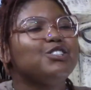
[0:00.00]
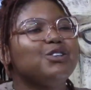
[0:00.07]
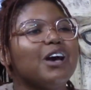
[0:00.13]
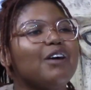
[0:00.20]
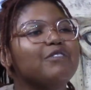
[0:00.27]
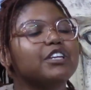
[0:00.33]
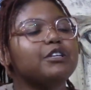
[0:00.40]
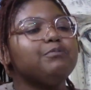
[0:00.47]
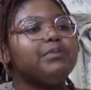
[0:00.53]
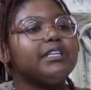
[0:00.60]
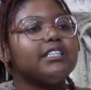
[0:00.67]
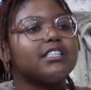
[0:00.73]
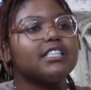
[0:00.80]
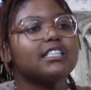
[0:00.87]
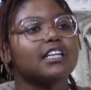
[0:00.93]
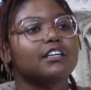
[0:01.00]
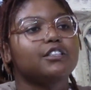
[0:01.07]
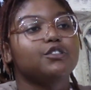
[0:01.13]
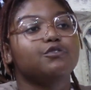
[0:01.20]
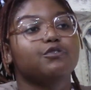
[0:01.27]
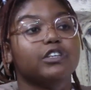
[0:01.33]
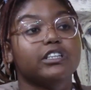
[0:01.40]
you have any pieces
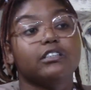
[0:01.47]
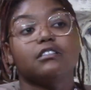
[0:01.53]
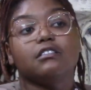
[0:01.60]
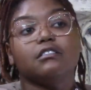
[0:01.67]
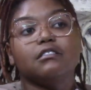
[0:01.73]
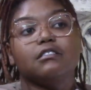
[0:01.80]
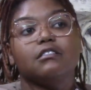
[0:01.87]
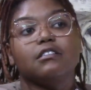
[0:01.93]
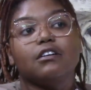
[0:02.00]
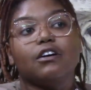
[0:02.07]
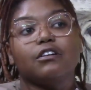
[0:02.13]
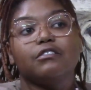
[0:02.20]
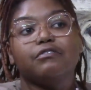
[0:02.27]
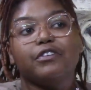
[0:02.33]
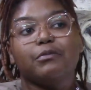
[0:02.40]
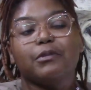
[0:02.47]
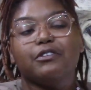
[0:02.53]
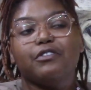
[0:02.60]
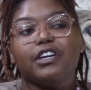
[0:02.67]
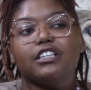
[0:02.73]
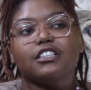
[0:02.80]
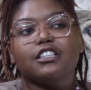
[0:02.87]
that you've written on female
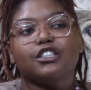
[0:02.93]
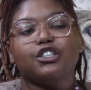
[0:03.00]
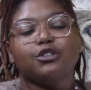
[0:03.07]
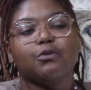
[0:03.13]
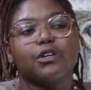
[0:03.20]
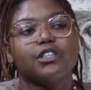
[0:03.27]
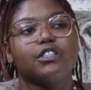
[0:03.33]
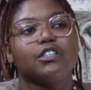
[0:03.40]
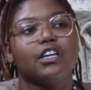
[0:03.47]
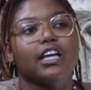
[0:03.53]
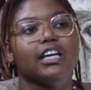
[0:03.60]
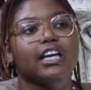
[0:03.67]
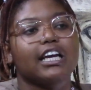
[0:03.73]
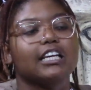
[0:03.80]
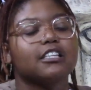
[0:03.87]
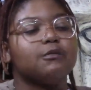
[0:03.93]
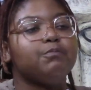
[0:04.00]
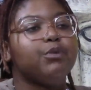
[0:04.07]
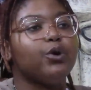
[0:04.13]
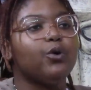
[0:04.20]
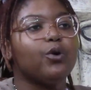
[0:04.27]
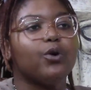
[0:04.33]
rage that you want to like
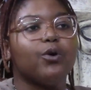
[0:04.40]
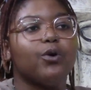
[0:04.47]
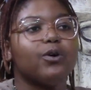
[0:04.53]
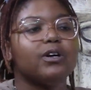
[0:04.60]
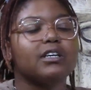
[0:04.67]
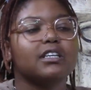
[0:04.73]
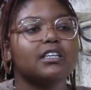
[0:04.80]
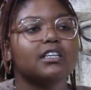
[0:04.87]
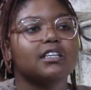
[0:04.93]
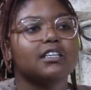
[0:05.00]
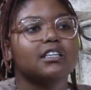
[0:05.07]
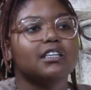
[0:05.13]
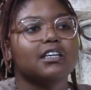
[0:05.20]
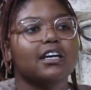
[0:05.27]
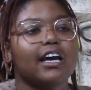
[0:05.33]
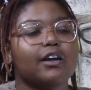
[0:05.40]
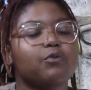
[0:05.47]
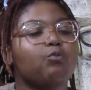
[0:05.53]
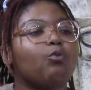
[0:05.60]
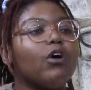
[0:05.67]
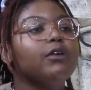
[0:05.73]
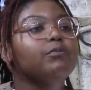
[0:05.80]
explore?
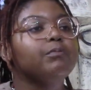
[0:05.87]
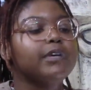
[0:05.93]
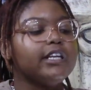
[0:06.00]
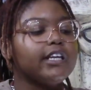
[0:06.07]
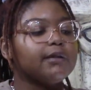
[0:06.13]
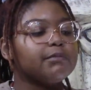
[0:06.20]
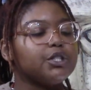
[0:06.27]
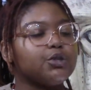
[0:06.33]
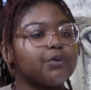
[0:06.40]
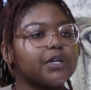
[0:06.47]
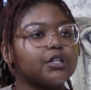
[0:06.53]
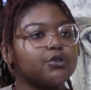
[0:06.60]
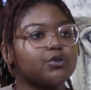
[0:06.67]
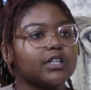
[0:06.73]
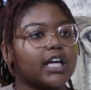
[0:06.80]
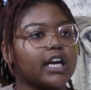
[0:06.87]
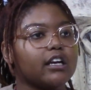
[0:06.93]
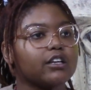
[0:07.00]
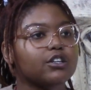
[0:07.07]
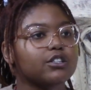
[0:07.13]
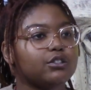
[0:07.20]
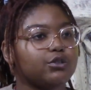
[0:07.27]
And what medium do you want to do that
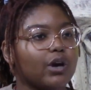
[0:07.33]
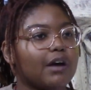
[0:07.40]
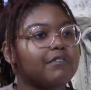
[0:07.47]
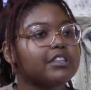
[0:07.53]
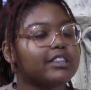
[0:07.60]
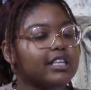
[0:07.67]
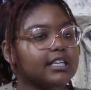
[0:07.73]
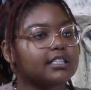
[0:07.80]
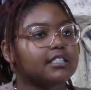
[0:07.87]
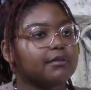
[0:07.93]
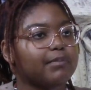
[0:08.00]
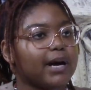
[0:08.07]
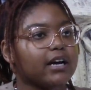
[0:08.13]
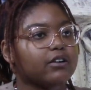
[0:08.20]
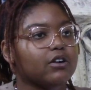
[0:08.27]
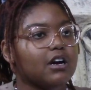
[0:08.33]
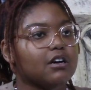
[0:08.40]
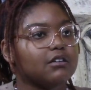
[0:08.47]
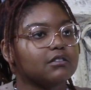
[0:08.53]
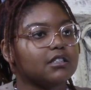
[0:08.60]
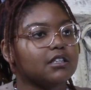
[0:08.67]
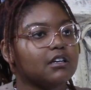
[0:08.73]
in? Because you have a theater
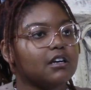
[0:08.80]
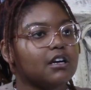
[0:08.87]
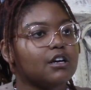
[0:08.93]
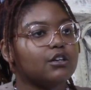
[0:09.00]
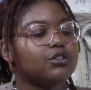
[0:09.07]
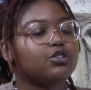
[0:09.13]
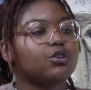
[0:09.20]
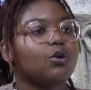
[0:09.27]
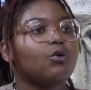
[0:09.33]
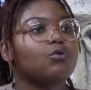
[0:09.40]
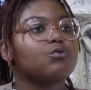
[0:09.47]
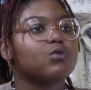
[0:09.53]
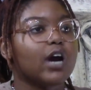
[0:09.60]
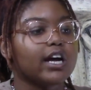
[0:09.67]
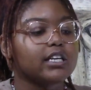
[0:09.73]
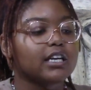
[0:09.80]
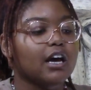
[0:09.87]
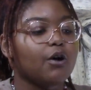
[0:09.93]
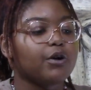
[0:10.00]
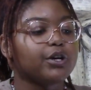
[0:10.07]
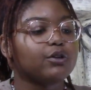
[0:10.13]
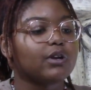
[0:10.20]
background. So right
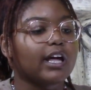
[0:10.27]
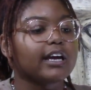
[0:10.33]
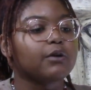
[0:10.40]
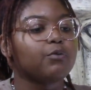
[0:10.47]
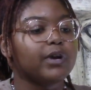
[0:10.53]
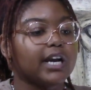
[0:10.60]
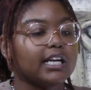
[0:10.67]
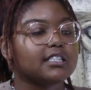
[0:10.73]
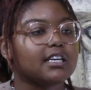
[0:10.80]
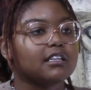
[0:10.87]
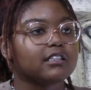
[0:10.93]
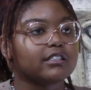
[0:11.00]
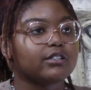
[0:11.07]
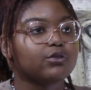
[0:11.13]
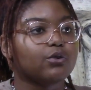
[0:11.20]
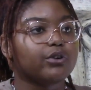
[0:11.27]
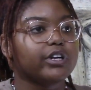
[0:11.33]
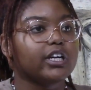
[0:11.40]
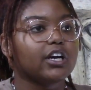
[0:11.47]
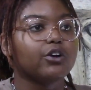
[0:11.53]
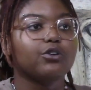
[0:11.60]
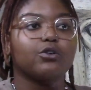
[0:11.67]
now, are you like, when I tell this
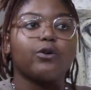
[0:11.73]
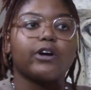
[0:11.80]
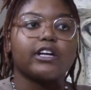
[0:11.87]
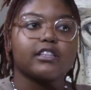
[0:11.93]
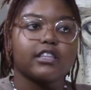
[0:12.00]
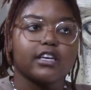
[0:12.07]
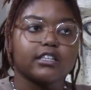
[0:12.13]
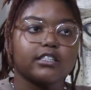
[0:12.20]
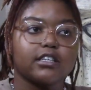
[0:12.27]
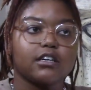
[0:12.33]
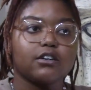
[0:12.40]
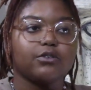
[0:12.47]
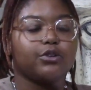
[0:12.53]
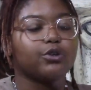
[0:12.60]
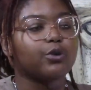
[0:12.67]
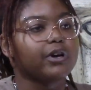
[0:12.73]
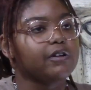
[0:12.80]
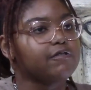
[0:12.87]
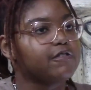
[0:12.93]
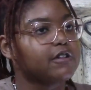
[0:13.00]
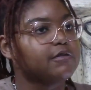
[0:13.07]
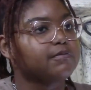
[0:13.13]
story, are you going theater or are you going
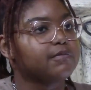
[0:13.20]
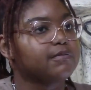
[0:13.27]
film?